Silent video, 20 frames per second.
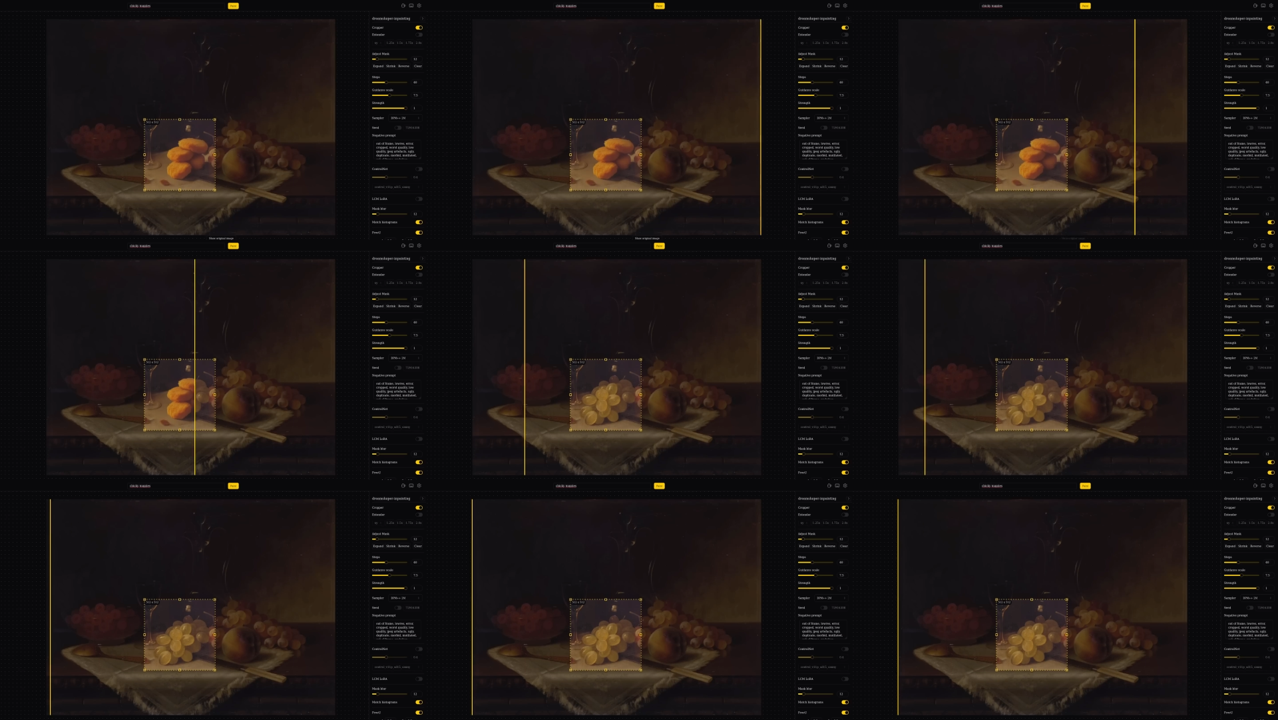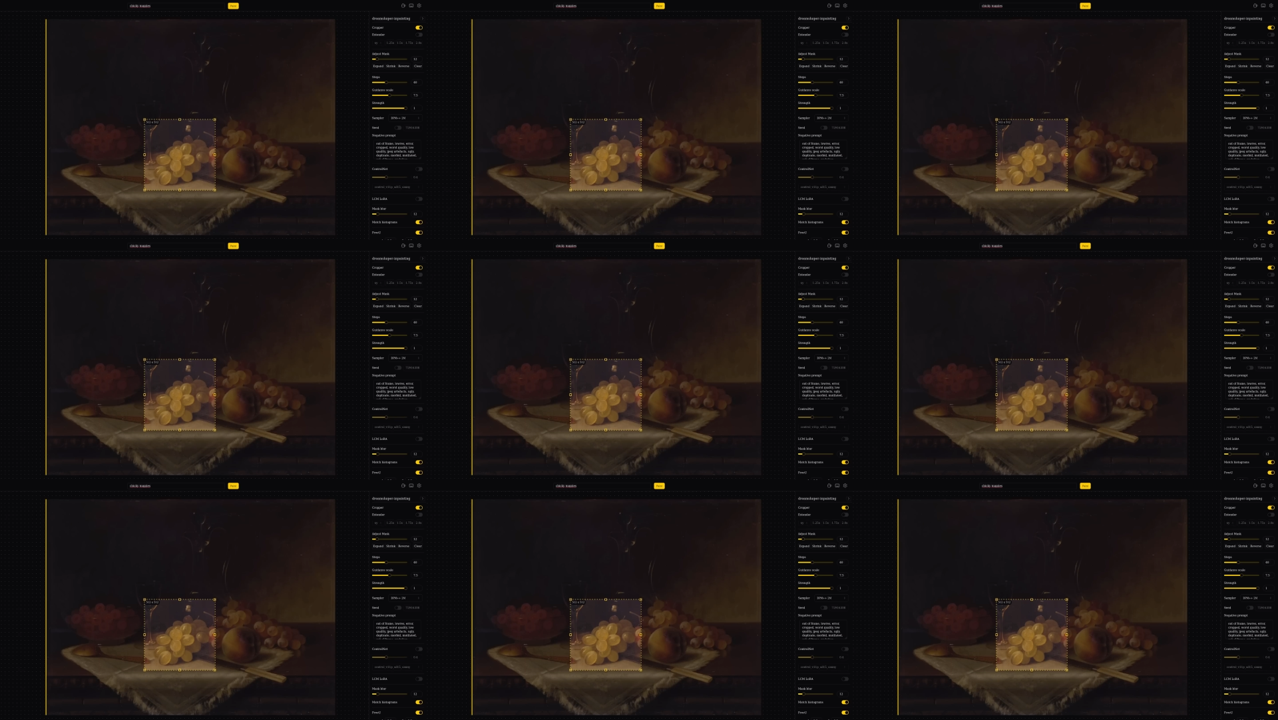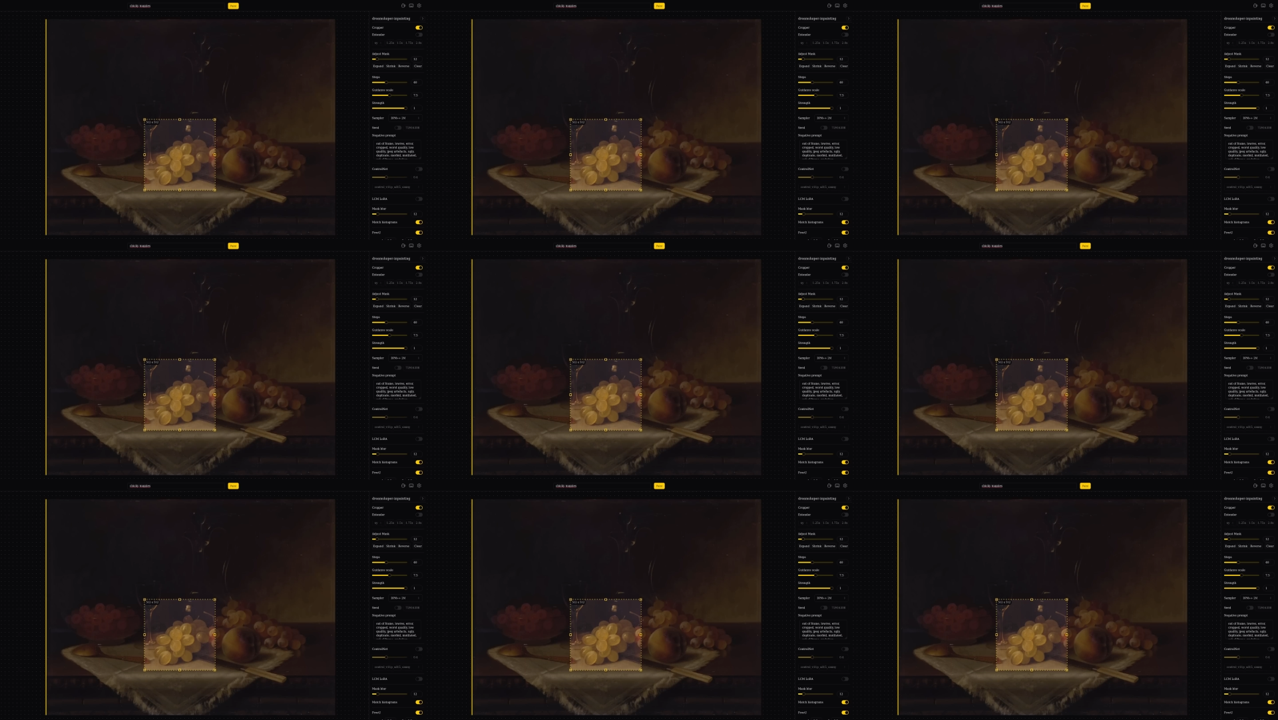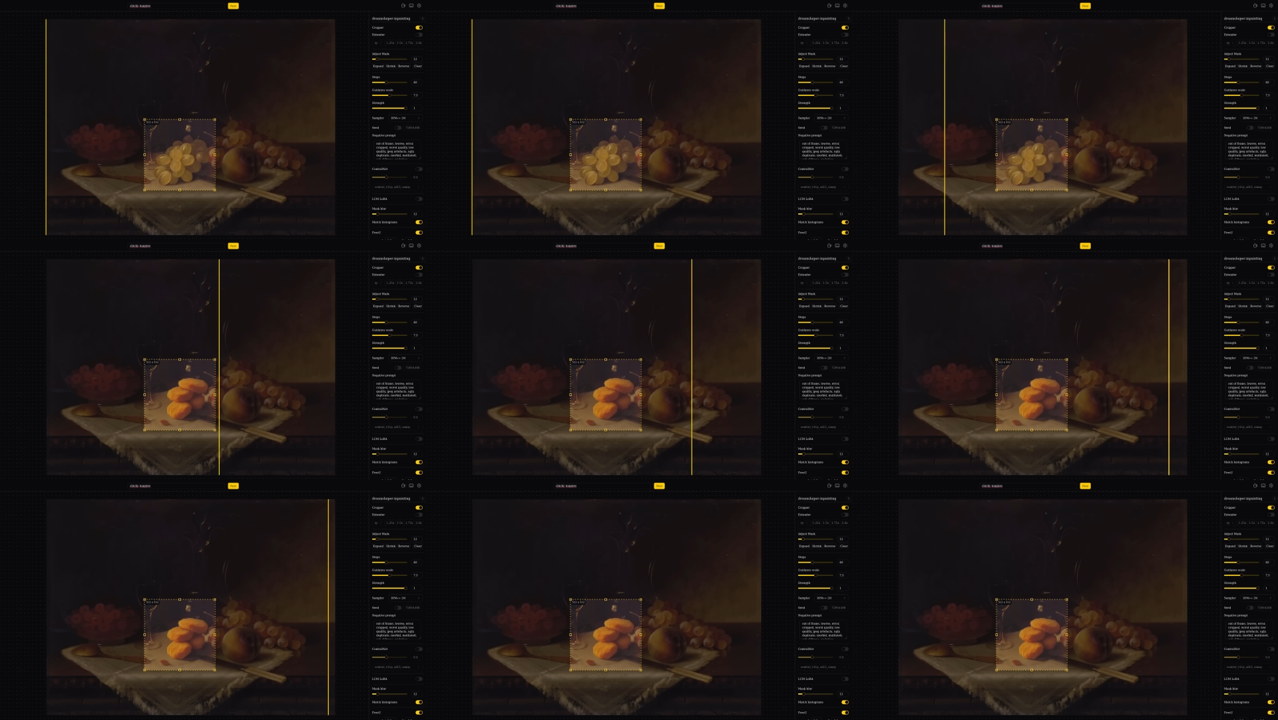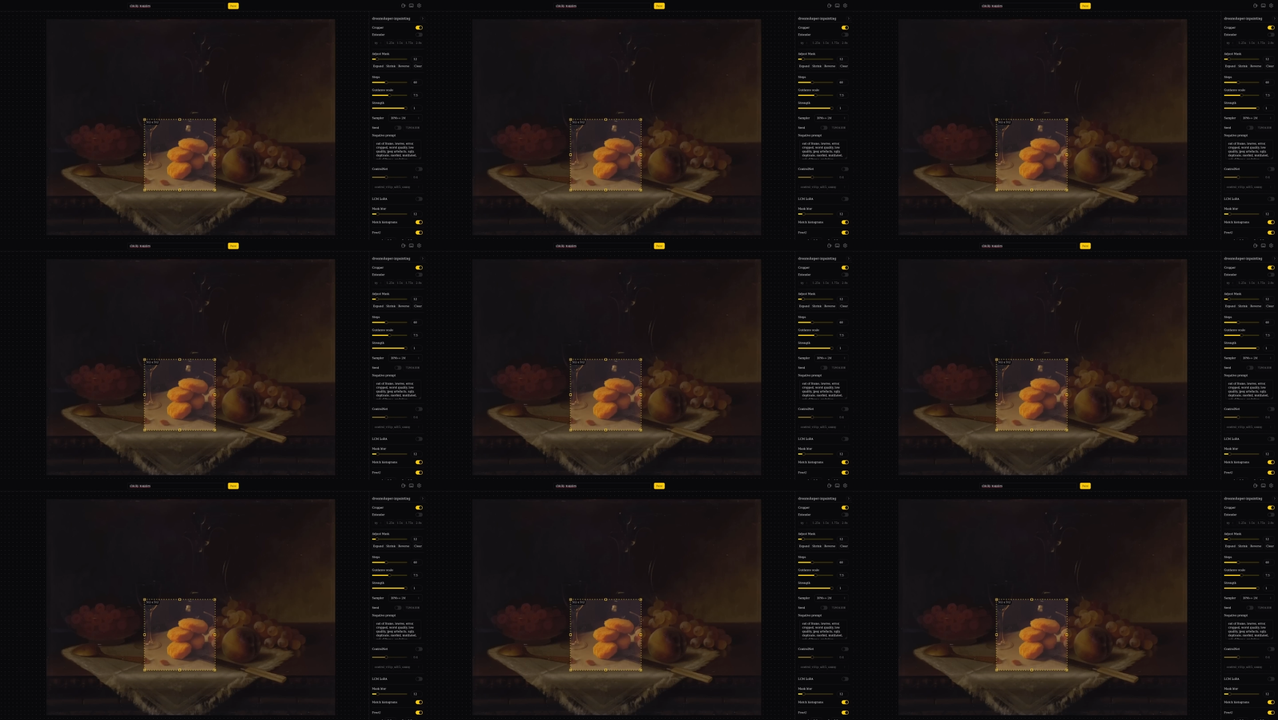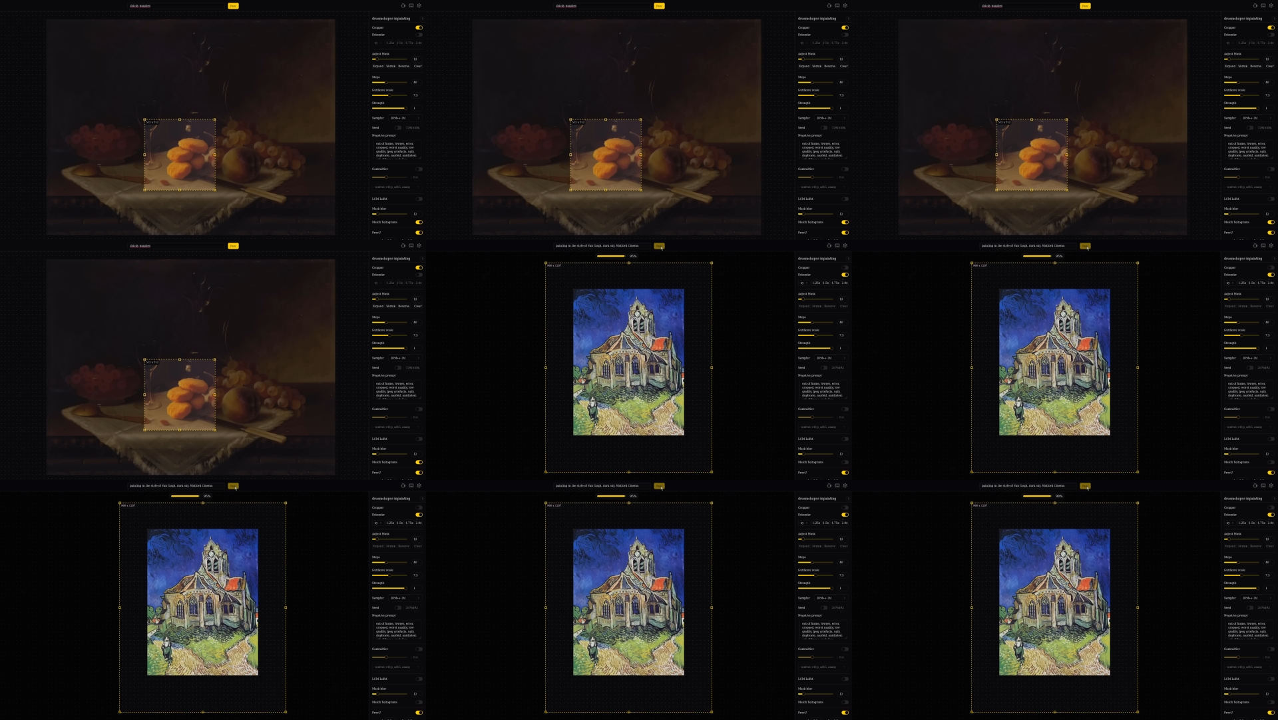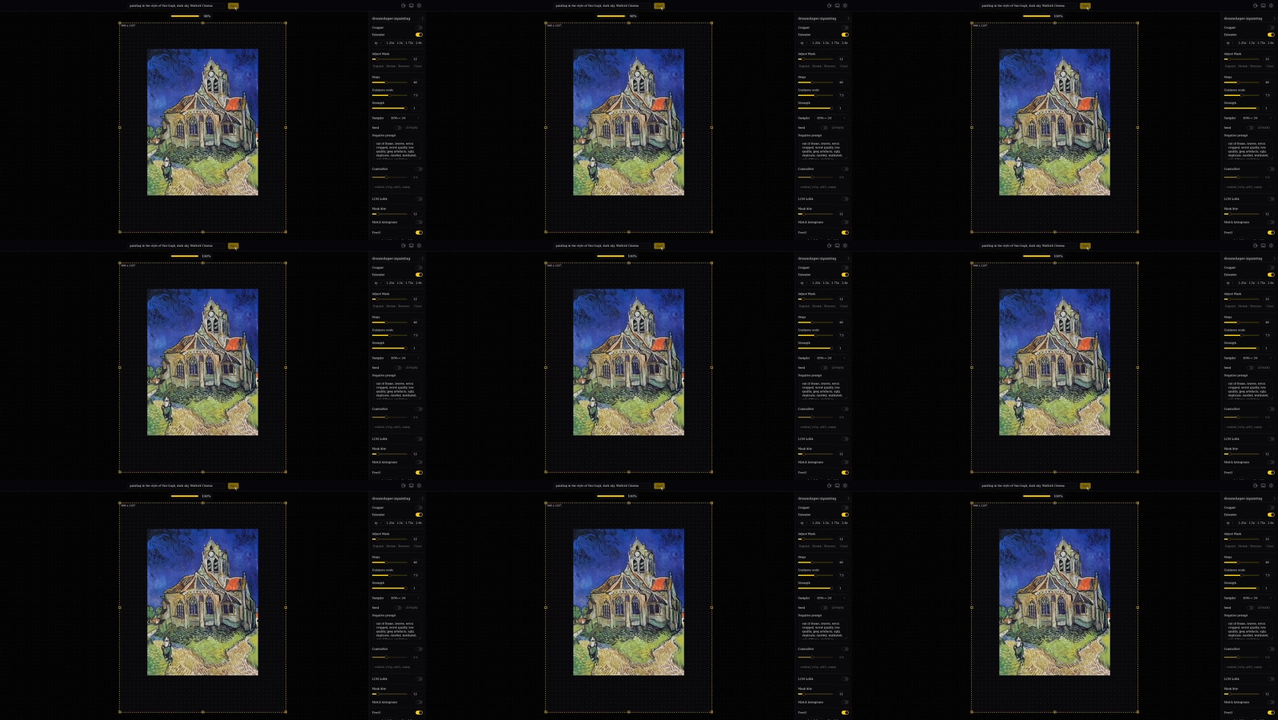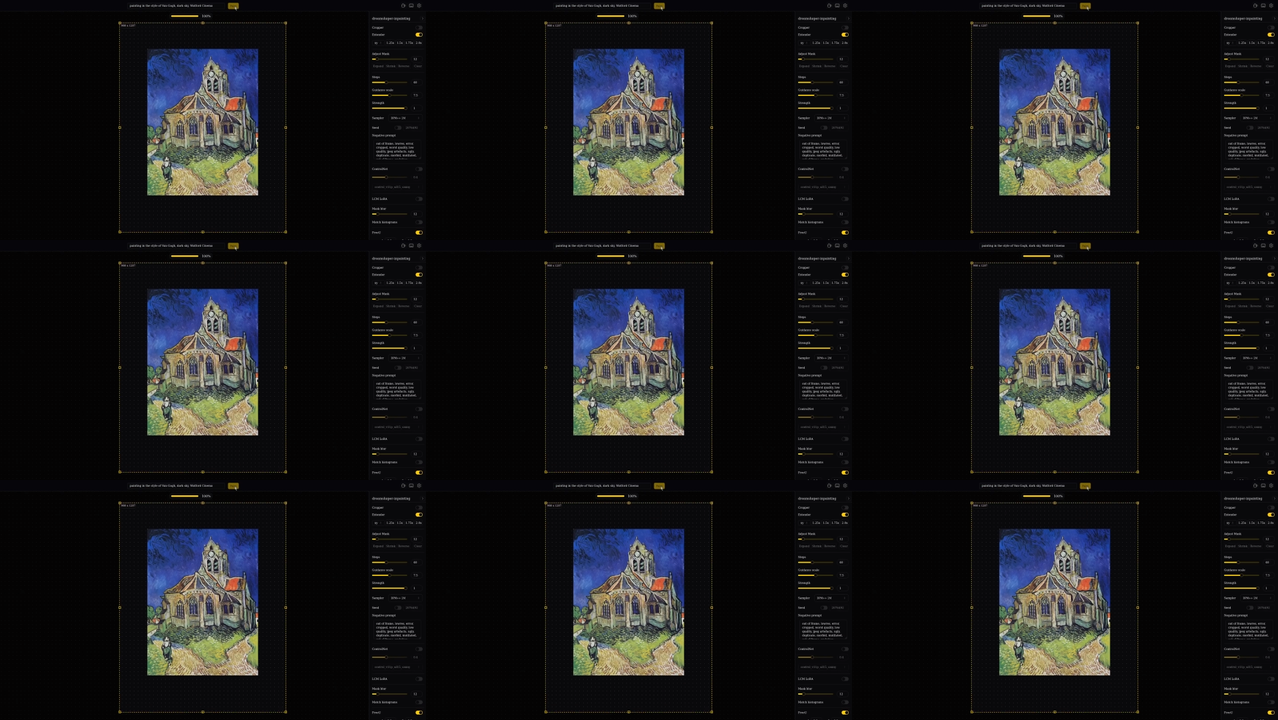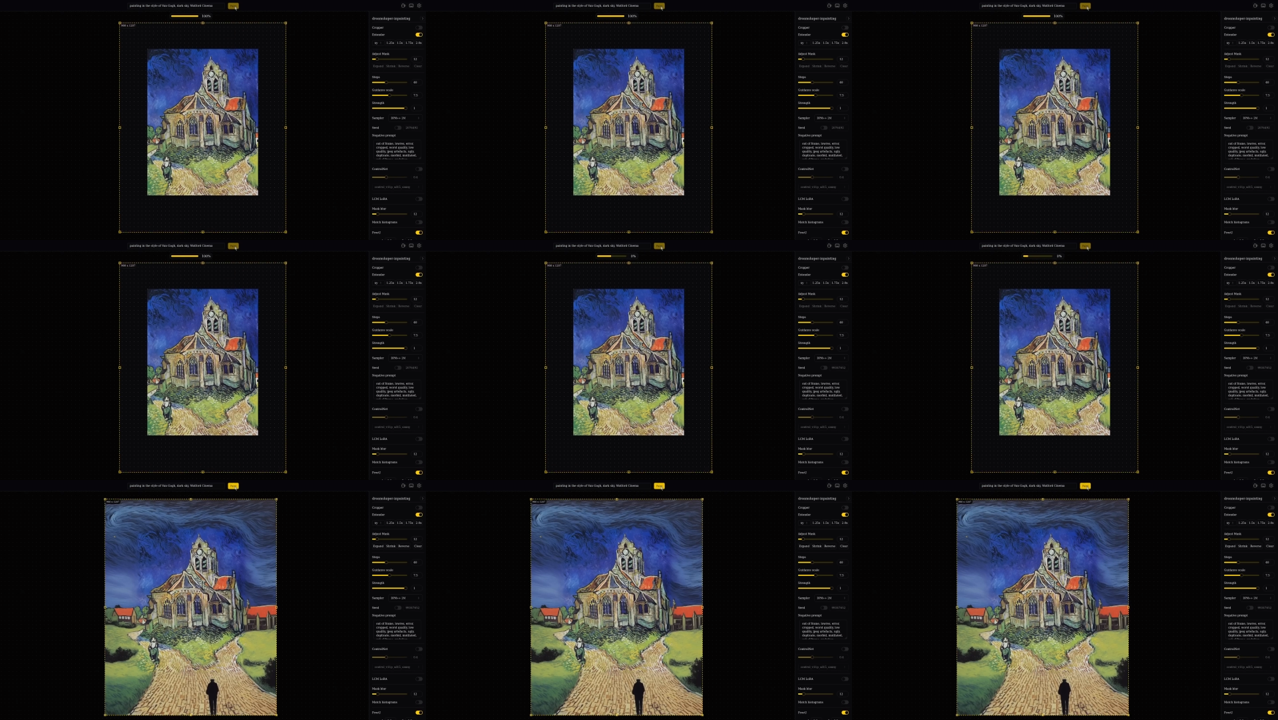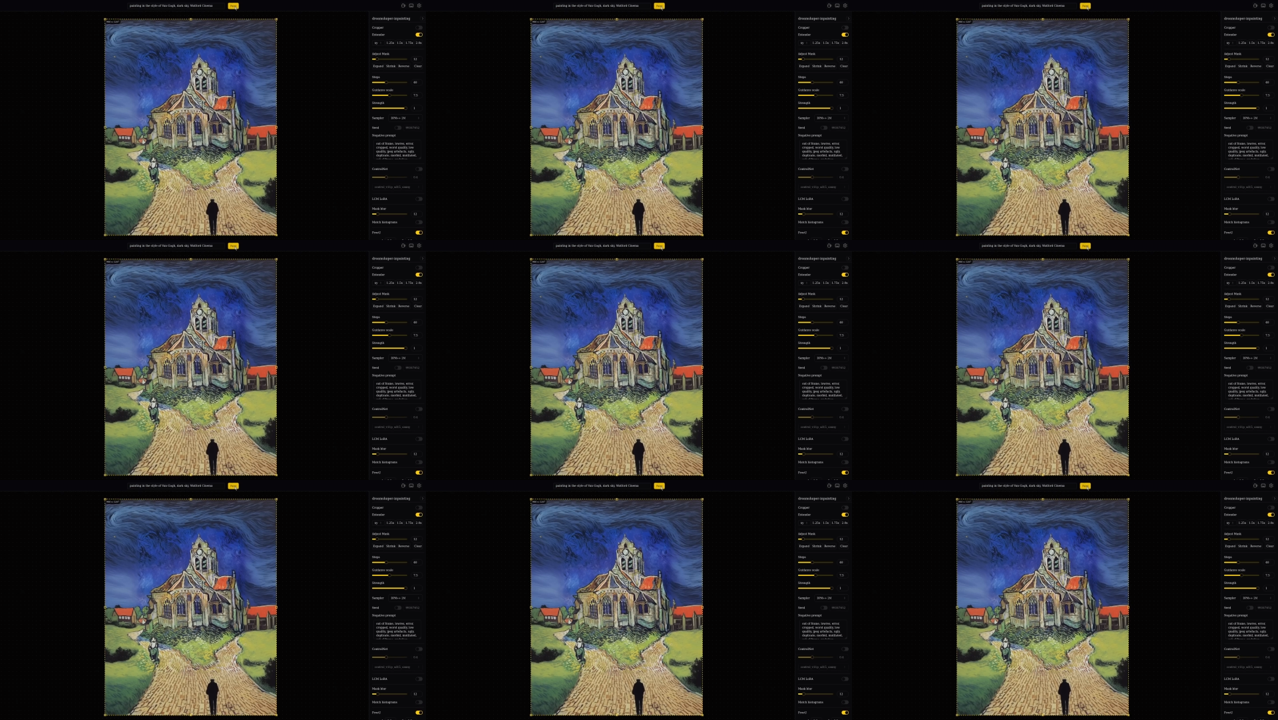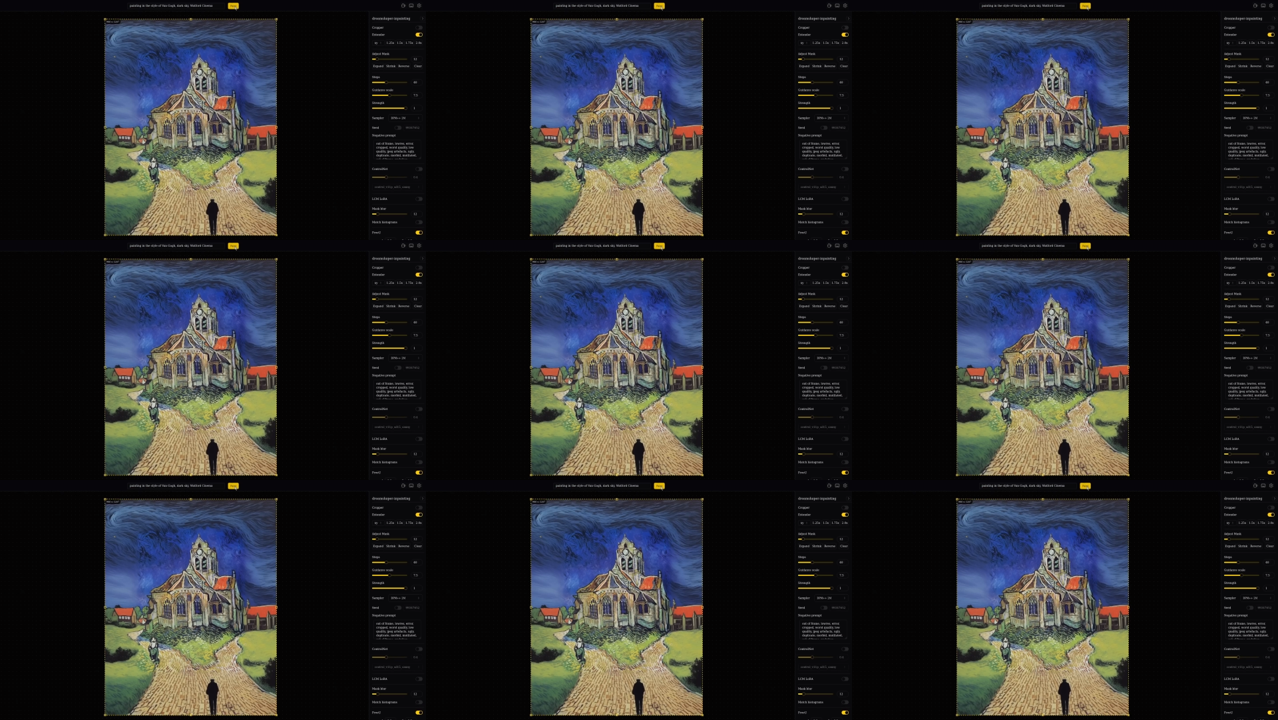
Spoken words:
[unreadable: no face in view]